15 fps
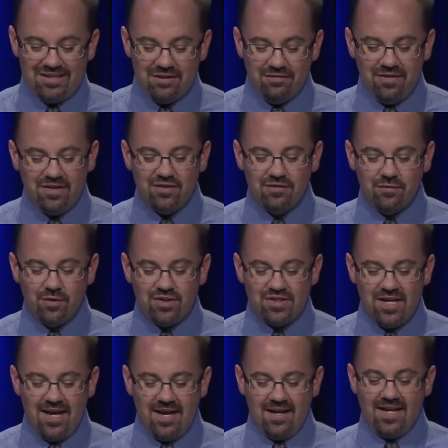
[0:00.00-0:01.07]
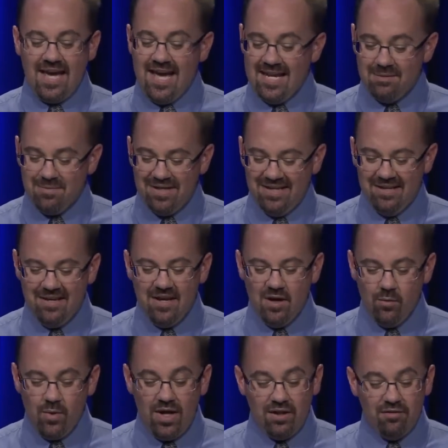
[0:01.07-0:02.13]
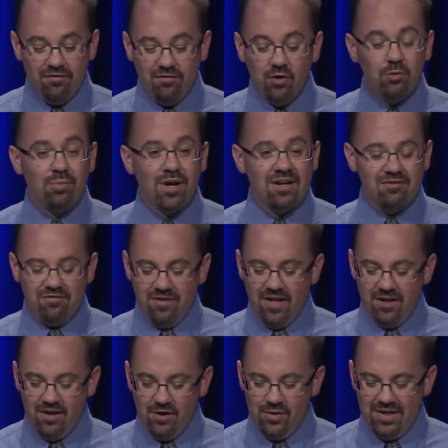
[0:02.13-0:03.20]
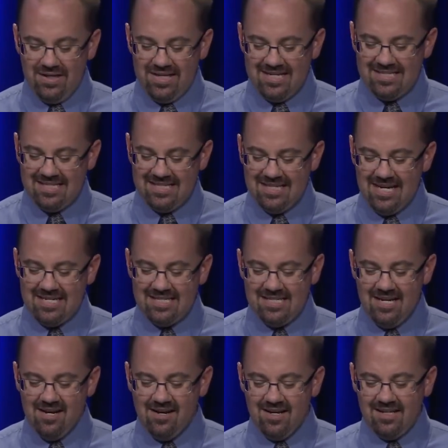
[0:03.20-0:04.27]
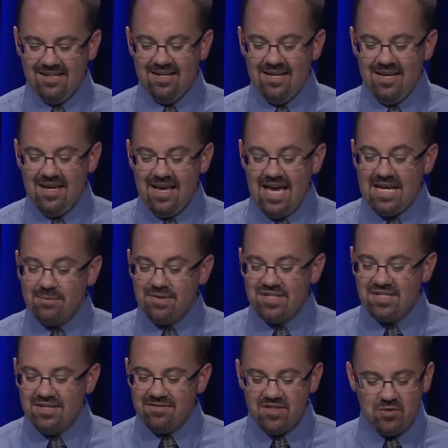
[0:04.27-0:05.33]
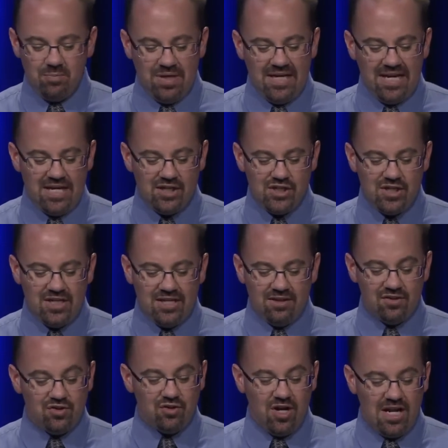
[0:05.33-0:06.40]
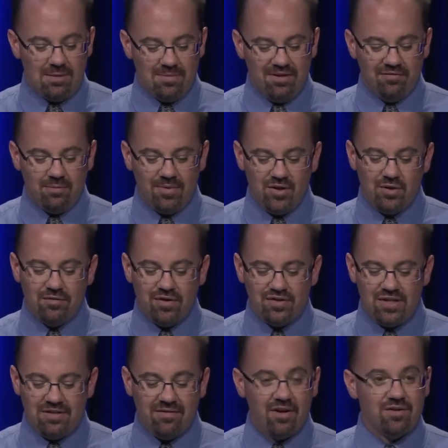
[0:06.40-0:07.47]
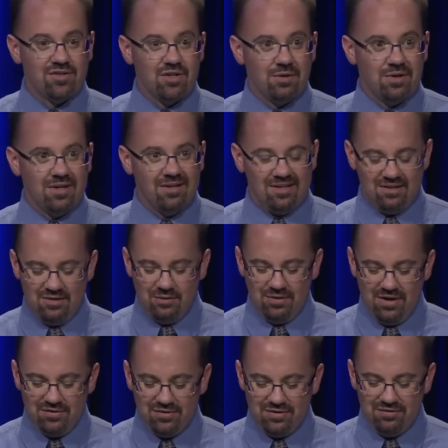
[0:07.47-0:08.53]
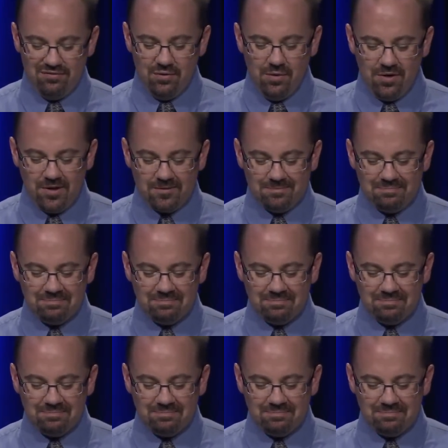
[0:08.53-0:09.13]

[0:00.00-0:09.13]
Defence Force Academy, while a Fulbright Fellow in 1999, and he received his PhD in astronomy from the University of Arizona in 2004.